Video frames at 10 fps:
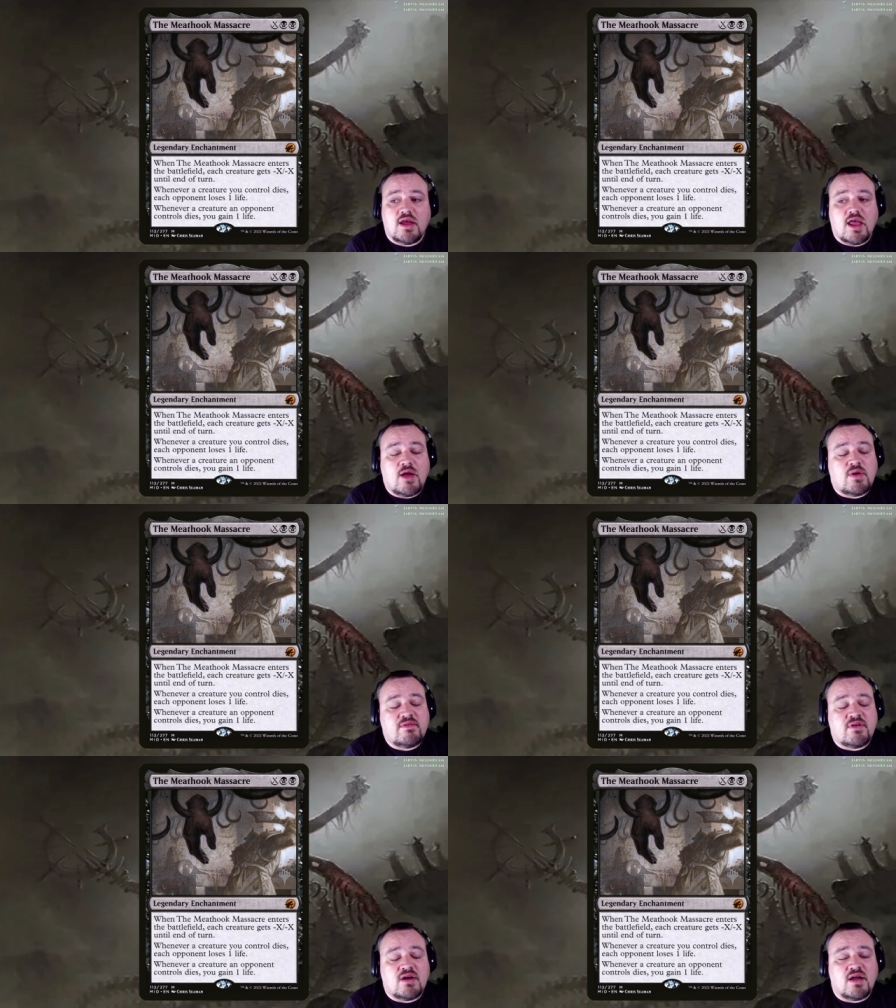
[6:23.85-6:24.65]
And
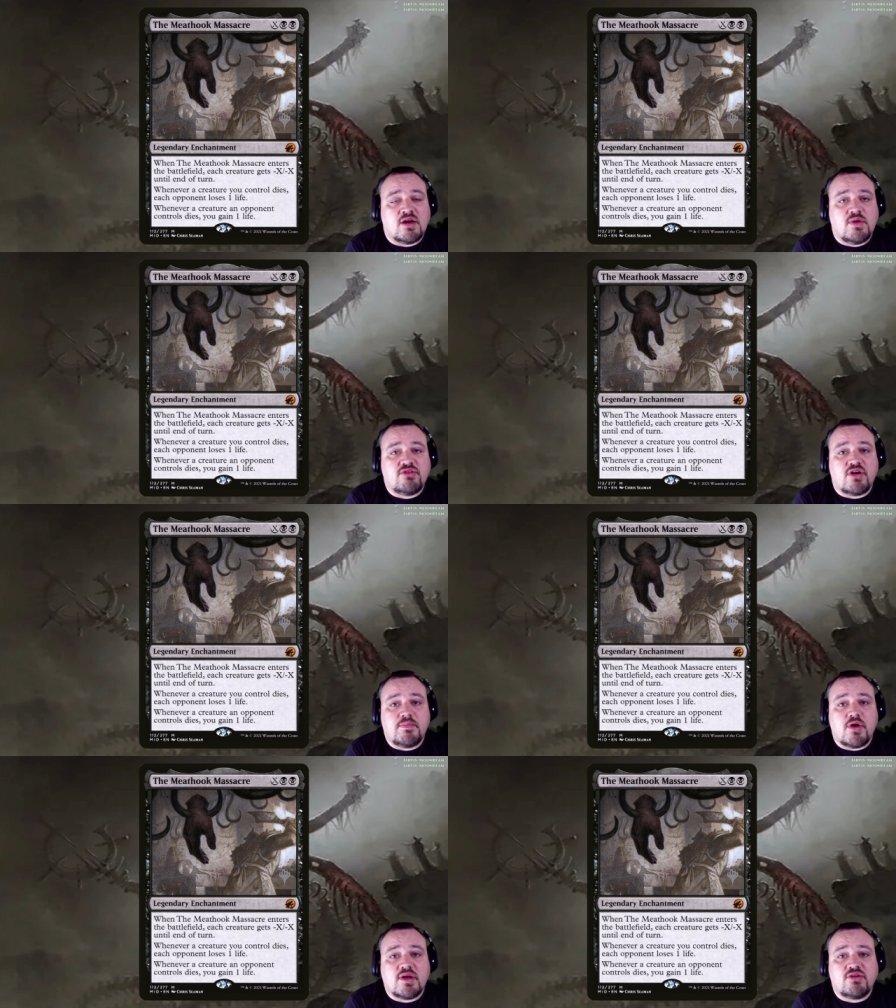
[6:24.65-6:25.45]
whenever a creature an
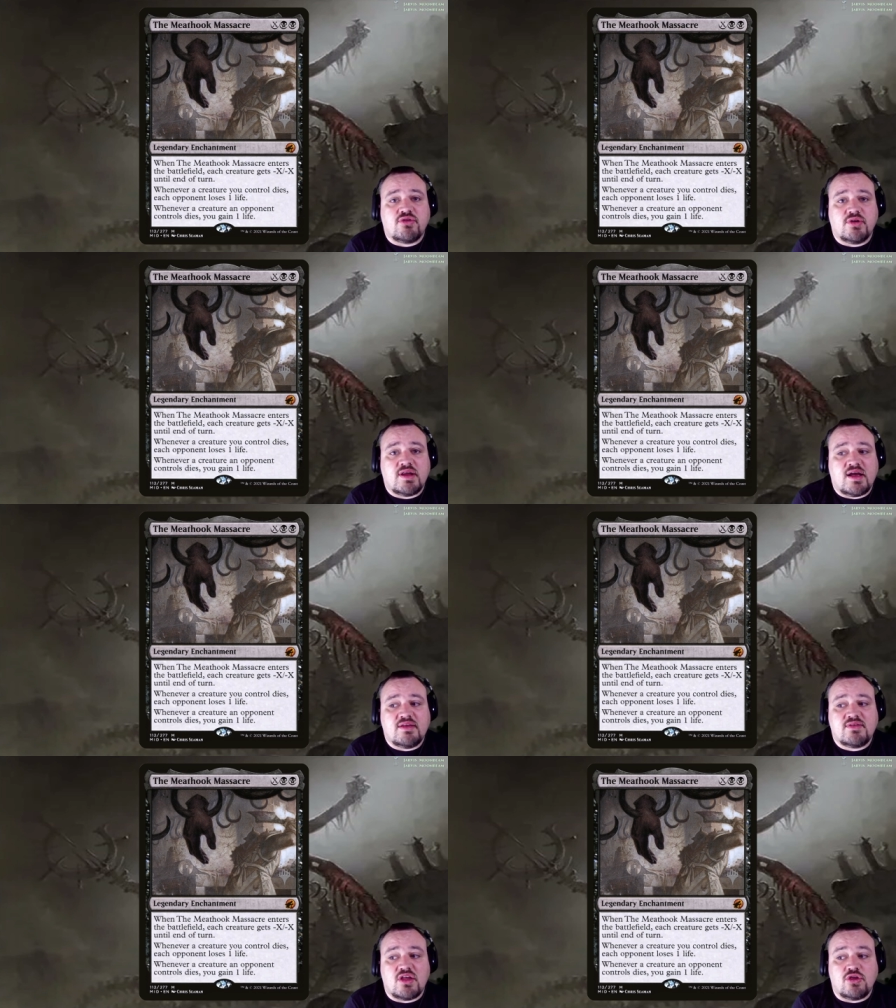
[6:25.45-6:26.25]
opponent control
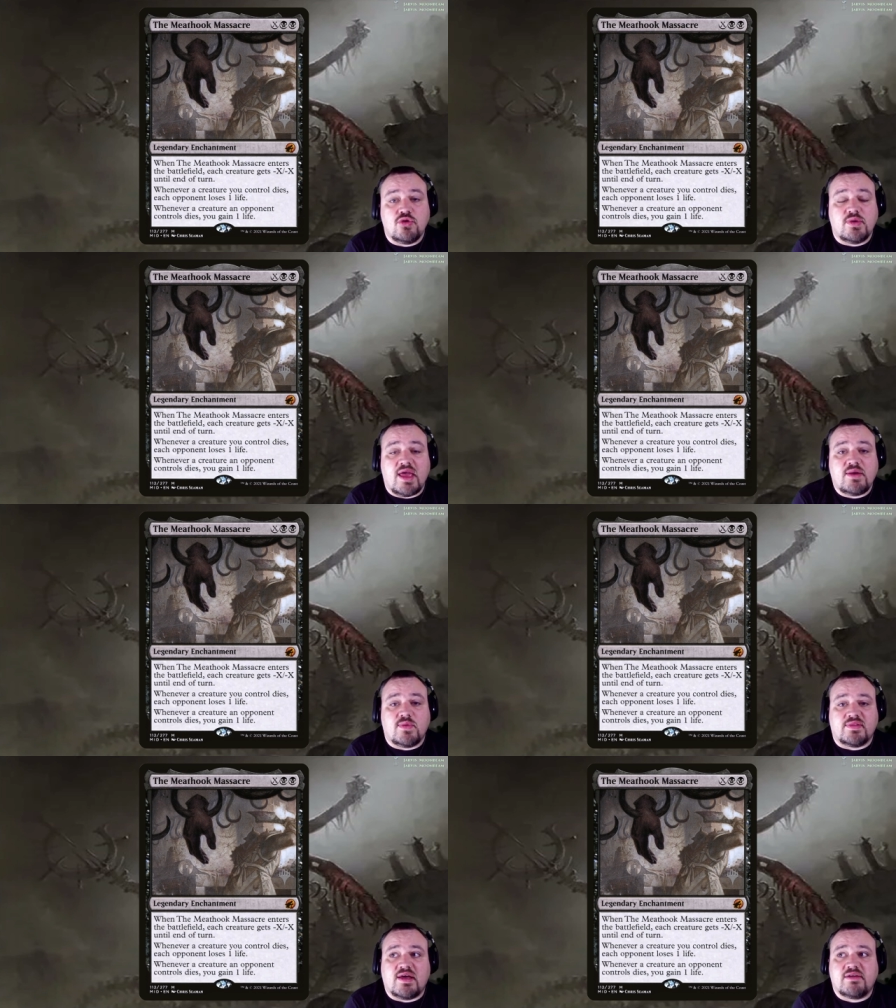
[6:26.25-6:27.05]
dies, you gain
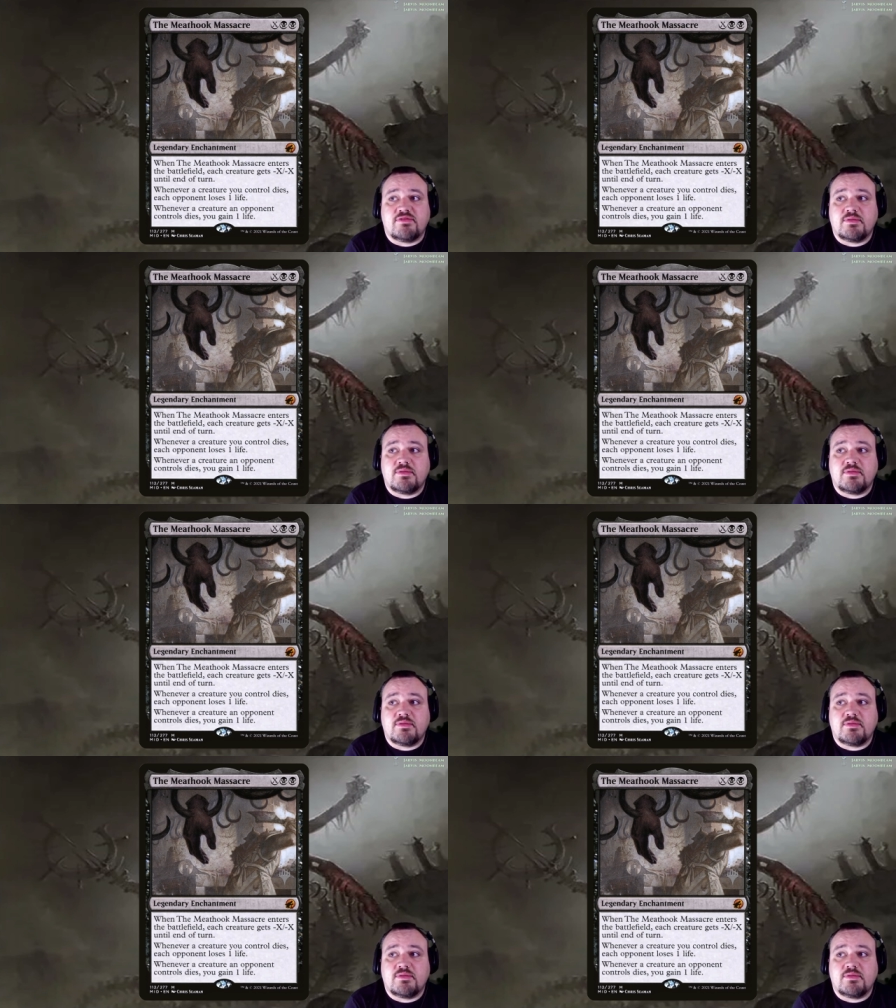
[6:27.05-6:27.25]
1 life.